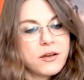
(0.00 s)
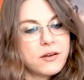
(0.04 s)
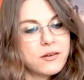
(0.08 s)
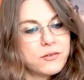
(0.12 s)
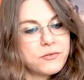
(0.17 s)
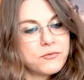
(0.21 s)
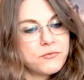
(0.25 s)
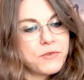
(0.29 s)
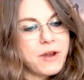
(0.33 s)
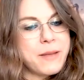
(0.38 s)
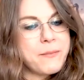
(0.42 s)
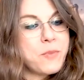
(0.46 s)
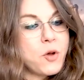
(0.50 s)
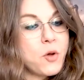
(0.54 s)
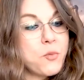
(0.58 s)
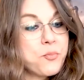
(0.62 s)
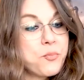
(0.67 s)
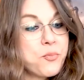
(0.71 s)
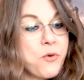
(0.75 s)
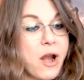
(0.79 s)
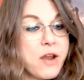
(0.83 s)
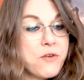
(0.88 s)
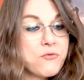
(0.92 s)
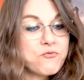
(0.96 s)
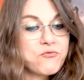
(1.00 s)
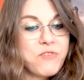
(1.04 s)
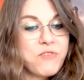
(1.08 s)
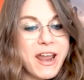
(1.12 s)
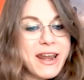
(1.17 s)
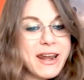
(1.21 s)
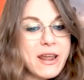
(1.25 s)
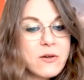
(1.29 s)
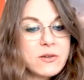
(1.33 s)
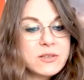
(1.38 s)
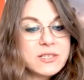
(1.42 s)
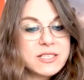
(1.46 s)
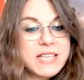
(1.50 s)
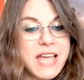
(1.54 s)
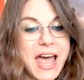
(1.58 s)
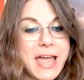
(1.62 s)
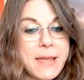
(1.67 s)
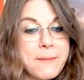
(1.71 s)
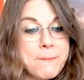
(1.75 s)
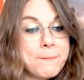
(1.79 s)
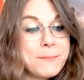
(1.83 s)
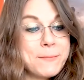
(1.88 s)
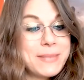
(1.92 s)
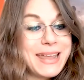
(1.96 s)
Rainbow Brite ran
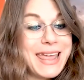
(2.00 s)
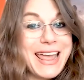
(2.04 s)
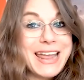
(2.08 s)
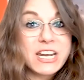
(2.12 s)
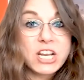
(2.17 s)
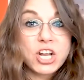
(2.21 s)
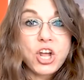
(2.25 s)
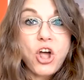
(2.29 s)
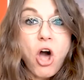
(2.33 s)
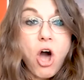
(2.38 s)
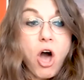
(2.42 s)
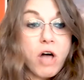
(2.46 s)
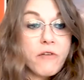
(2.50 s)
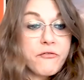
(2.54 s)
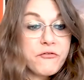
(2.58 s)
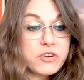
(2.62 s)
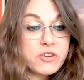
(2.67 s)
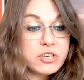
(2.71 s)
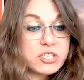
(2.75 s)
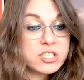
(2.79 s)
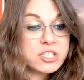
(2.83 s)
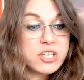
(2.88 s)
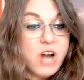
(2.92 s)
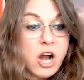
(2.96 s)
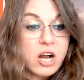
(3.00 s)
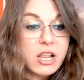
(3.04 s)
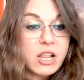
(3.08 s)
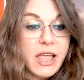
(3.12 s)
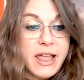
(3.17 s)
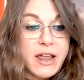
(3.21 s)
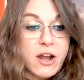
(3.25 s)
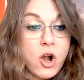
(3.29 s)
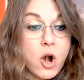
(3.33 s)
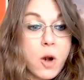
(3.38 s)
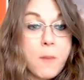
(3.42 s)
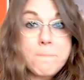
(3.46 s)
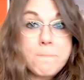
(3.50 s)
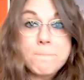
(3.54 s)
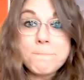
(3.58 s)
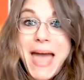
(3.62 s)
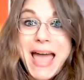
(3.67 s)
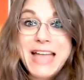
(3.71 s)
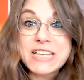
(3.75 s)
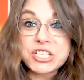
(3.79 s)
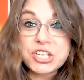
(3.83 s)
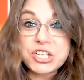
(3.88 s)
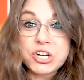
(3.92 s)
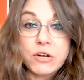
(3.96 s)
outside and began to call for Starlight, her
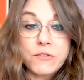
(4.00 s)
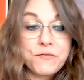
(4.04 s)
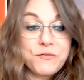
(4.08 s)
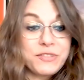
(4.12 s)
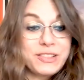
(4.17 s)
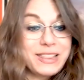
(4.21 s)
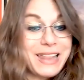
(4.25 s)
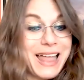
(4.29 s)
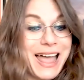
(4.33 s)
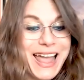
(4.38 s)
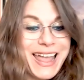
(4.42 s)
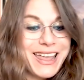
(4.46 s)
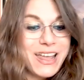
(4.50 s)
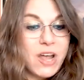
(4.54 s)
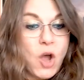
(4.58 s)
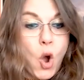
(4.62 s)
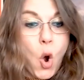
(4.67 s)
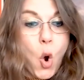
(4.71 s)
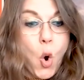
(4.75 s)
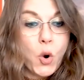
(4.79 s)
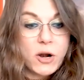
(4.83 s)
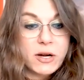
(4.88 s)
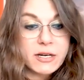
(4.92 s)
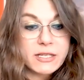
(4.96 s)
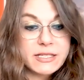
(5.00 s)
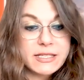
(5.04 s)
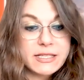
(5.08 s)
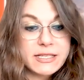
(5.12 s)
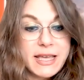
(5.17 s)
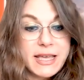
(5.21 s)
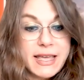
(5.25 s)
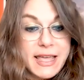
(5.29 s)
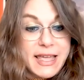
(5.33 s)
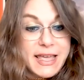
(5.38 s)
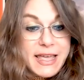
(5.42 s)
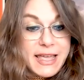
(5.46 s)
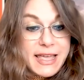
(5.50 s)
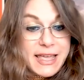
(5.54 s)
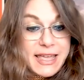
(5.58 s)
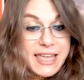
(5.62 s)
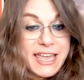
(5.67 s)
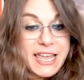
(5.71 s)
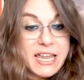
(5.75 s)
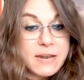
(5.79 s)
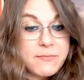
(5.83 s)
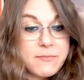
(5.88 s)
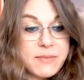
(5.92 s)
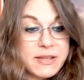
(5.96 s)
magical flying horse. He
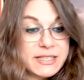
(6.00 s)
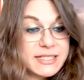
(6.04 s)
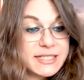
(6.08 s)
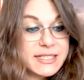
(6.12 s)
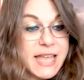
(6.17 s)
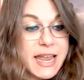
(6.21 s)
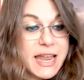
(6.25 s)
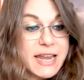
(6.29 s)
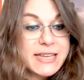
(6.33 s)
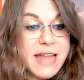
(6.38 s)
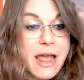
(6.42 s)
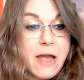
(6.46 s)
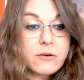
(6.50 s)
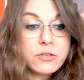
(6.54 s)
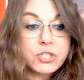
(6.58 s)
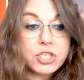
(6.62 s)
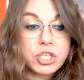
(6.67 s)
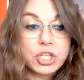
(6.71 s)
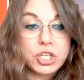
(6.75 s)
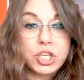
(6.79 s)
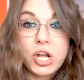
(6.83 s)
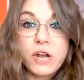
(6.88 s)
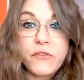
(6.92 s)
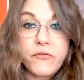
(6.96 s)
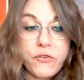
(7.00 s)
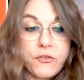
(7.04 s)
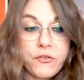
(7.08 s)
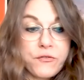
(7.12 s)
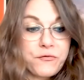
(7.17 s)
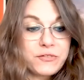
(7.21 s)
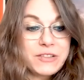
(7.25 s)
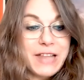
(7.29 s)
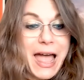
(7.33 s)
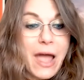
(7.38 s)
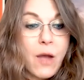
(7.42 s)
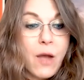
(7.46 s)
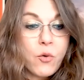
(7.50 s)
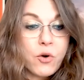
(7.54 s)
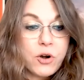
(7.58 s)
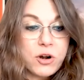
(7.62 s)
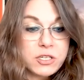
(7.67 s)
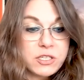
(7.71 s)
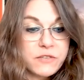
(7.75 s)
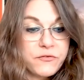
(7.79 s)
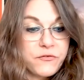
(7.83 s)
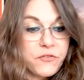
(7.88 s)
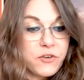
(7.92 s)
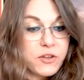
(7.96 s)
had been sent out to look for
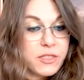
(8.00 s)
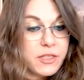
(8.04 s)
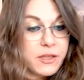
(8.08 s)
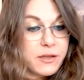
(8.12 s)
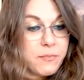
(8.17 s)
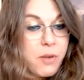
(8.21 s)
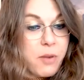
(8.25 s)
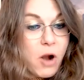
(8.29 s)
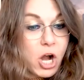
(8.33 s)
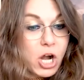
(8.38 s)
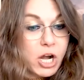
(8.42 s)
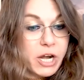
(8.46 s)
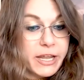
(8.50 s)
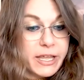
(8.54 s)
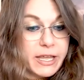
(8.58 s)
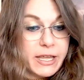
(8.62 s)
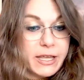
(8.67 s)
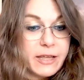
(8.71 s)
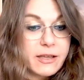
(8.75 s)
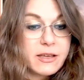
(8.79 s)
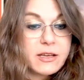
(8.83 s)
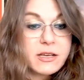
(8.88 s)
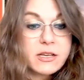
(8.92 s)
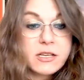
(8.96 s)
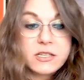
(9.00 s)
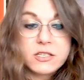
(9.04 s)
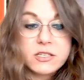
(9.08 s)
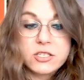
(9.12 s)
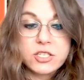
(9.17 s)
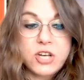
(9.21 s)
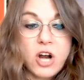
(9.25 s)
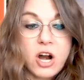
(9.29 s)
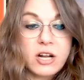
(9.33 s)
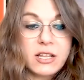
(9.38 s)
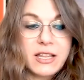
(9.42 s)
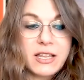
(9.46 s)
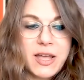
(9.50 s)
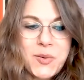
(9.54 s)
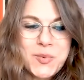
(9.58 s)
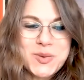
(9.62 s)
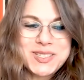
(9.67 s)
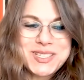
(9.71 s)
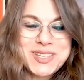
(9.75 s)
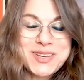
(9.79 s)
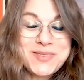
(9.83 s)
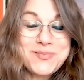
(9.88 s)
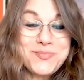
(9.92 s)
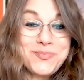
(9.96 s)
flowers for the party. Starlight
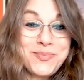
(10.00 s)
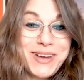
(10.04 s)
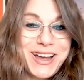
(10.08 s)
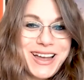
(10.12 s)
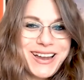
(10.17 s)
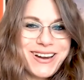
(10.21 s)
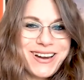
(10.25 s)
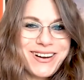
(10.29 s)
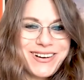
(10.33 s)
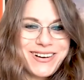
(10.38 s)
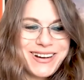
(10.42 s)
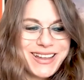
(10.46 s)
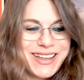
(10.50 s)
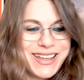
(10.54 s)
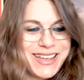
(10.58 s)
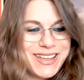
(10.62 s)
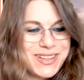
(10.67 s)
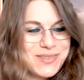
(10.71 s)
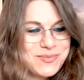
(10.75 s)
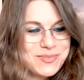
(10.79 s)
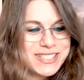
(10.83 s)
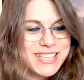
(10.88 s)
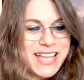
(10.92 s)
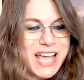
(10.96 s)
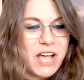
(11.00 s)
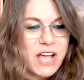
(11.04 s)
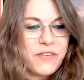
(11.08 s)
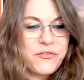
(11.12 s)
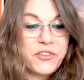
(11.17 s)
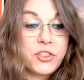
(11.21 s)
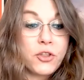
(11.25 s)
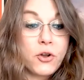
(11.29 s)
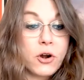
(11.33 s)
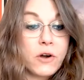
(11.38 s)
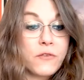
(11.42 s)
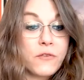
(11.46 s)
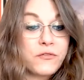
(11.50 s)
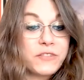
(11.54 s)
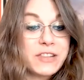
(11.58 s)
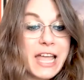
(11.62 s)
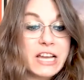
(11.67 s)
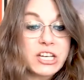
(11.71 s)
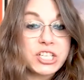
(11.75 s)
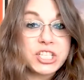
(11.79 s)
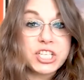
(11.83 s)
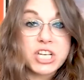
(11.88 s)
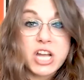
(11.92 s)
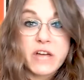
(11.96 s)
was admiring himself in the
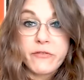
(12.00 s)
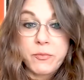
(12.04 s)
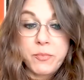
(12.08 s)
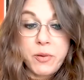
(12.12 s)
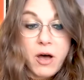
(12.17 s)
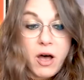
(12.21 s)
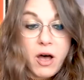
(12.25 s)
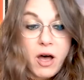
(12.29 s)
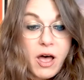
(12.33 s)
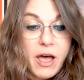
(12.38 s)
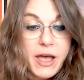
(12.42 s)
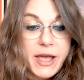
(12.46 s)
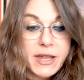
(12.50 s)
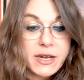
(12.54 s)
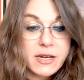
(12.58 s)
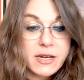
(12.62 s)
reflection of a pond.